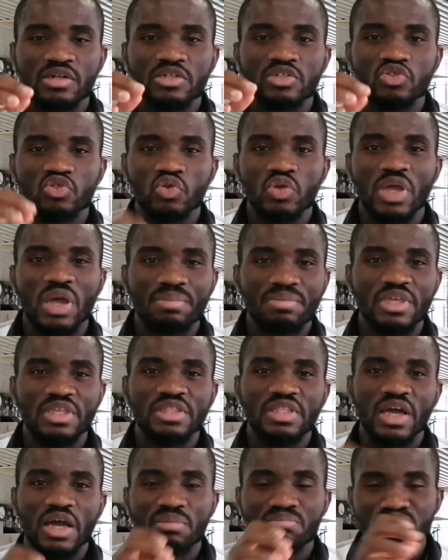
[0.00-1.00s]
soya
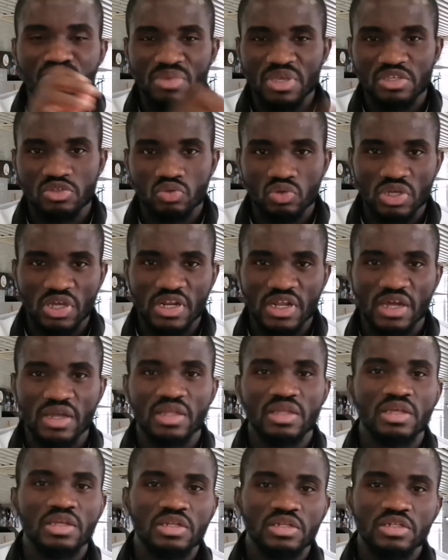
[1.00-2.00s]
bean and maize together,
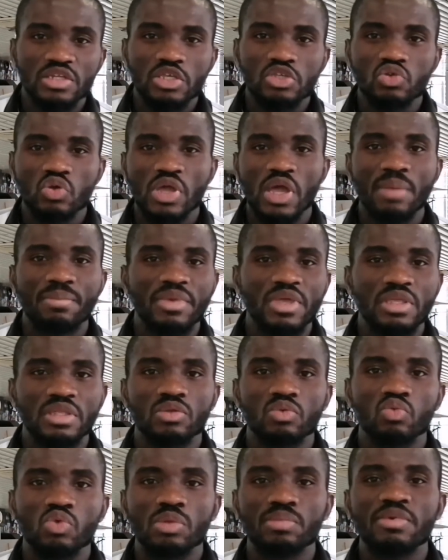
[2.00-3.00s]
the soya
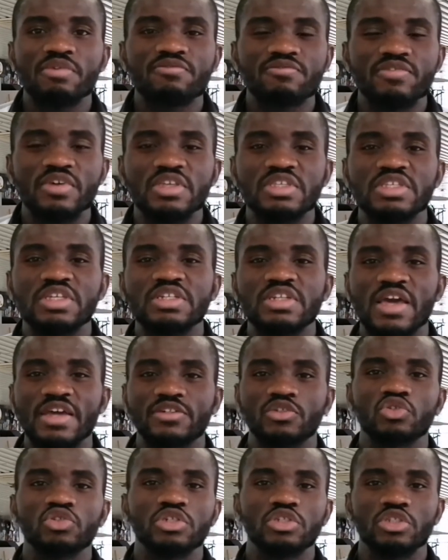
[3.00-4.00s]
bean will be fixing
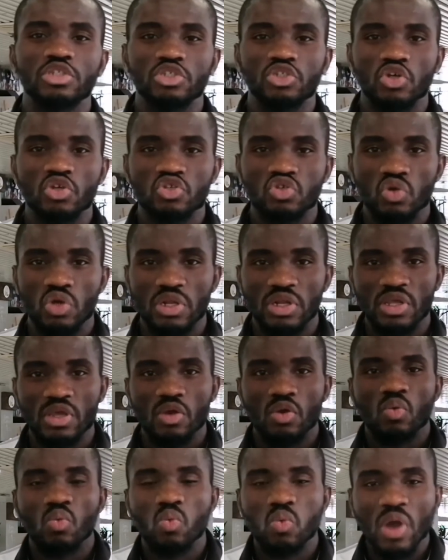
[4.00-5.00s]
nitrogen in your soil,
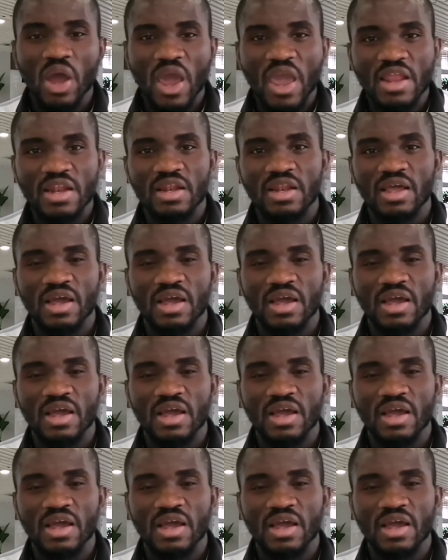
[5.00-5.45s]
why